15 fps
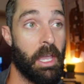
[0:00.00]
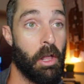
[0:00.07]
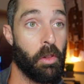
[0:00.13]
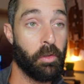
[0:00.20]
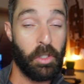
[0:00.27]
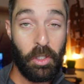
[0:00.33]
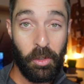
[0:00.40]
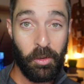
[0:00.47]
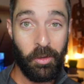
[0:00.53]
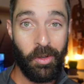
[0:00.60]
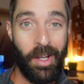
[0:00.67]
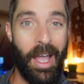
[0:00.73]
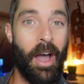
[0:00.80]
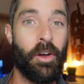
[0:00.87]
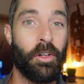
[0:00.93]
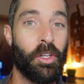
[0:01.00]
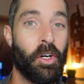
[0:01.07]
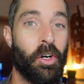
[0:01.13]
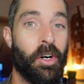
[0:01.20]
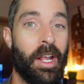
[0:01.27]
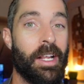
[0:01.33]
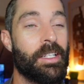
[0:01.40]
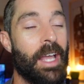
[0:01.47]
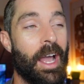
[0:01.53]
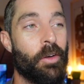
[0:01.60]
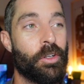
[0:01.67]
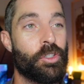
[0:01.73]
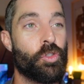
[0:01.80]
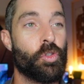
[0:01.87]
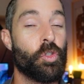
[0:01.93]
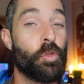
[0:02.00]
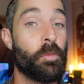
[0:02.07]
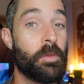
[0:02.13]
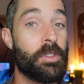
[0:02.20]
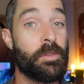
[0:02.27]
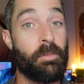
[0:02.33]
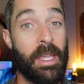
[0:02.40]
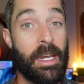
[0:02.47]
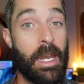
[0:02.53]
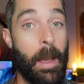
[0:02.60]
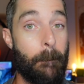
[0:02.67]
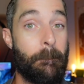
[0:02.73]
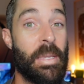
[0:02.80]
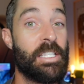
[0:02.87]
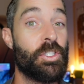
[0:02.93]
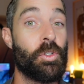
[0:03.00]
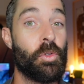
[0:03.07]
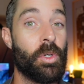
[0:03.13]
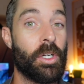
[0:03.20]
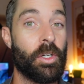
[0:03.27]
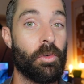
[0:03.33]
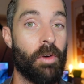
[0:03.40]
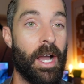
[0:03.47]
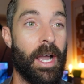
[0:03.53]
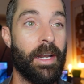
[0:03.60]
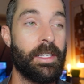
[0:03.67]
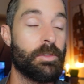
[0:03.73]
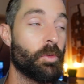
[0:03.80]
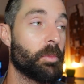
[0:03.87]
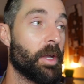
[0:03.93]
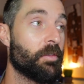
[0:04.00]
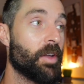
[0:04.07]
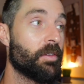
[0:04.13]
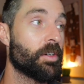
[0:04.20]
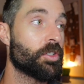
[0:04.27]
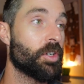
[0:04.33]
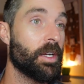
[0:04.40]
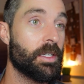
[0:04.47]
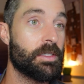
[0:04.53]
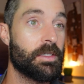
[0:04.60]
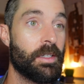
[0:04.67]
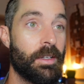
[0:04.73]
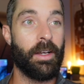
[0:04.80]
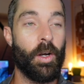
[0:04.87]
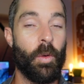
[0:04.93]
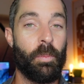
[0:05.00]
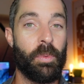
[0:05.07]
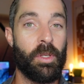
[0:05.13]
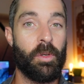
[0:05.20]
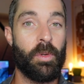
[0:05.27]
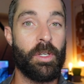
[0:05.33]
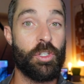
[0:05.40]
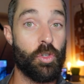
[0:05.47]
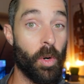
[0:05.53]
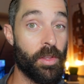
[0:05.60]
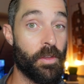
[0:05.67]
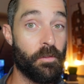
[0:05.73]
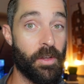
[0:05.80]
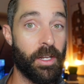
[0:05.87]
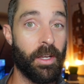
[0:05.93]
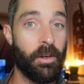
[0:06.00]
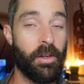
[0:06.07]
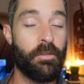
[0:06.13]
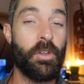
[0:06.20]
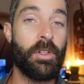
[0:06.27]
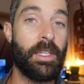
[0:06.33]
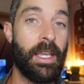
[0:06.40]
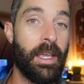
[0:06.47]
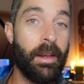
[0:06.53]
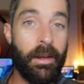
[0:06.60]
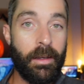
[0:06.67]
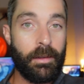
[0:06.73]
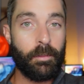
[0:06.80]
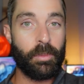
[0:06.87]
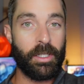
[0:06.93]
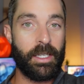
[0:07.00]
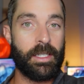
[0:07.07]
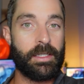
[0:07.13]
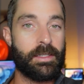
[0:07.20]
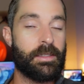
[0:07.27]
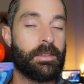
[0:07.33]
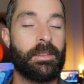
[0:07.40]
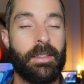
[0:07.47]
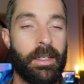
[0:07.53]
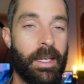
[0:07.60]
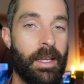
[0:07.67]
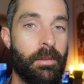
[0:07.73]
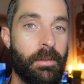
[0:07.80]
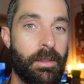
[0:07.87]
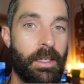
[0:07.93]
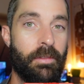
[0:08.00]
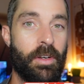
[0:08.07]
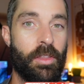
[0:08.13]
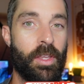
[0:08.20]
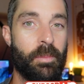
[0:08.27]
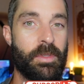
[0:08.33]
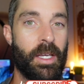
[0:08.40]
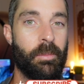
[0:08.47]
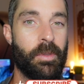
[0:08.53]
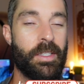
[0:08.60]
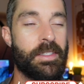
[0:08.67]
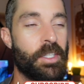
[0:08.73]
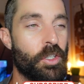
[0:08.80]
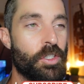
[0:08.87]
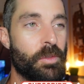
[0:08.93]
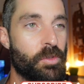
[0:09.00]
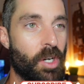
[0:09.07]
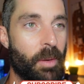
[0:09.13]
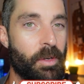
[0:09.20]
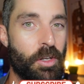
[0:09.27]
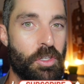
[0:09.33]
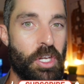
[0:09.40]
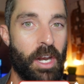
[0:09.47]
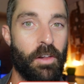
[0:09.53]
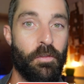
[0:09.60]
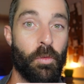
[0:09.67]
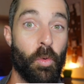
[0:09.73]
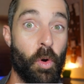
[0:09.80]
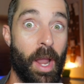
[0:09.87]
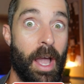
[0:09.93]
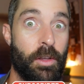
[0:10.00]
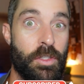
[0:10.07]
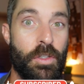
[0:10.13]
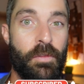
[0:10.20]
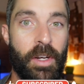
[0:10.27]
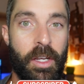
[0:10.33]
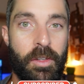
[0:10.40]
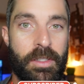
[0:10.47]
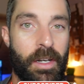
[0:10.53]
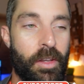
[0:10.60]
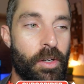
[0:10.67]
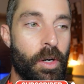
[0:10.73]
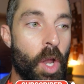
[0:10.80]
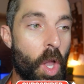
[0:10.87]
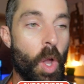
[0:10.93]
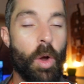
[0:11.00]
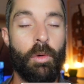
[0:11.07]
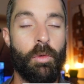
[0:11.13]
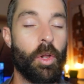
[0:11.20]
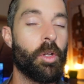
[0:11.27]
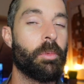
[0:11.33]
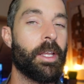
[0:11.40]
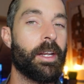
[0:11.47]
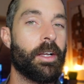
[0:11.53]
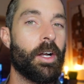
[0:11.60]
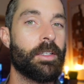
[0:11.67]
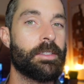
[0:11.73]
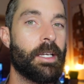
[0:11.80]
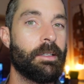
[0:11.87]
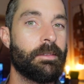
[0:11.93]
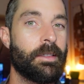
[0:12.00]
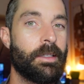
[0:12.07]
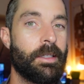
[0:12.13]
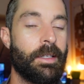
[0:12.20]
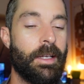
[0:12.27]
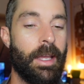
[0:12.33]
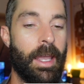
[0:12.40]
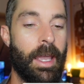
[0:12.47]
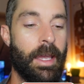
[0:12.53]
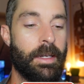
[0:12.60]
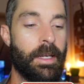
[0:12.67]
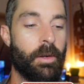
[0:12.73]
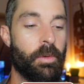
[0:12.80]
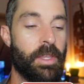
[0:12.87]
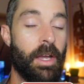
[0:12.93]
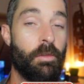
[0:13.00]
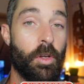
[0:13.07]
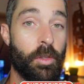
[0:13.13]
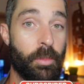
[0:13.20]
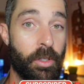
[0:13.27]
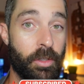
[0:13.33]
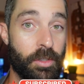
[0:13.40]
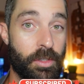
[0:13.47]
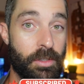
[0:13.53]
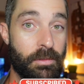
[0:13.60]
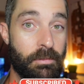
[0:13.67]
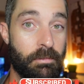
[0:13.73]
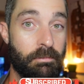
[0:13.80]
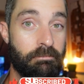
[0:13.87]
tell you how to learn how to true spin Mizu grind. It's one of my favorite tricks. I hope you enjoyed the video. If you did, please, again, give it a thumbs up. Consider subscribing to the channel for more how-to videos and other rollerblading content. And uh, with that, roller booters,